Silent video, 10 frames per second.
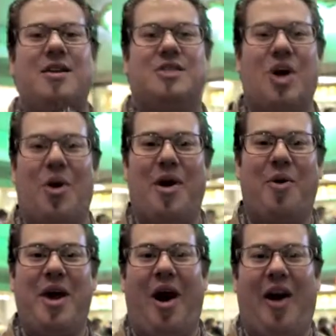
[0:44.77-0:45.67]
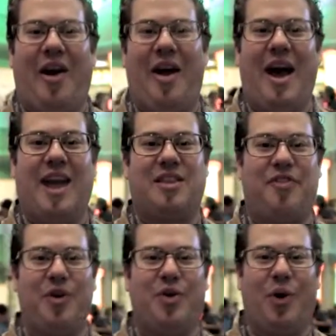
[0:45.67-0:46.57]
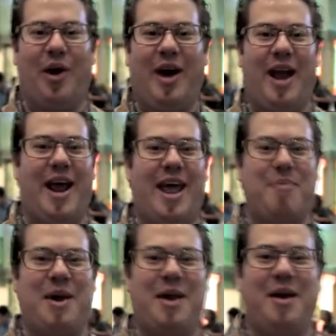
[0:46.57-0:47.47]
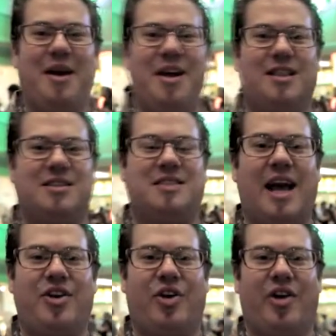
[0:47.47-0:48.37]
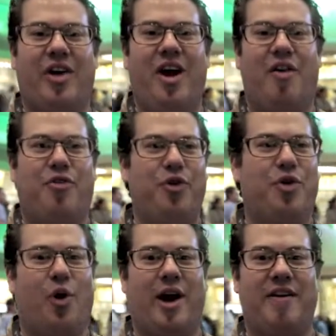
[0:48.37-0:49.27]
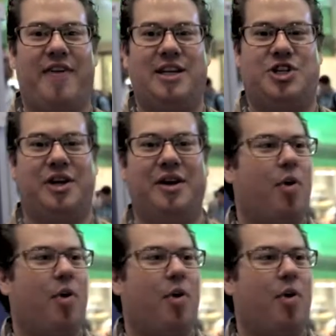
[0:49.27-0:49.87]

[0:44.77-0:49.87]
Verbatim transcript: So here we are at the food court at NAB, the center of food court innovation.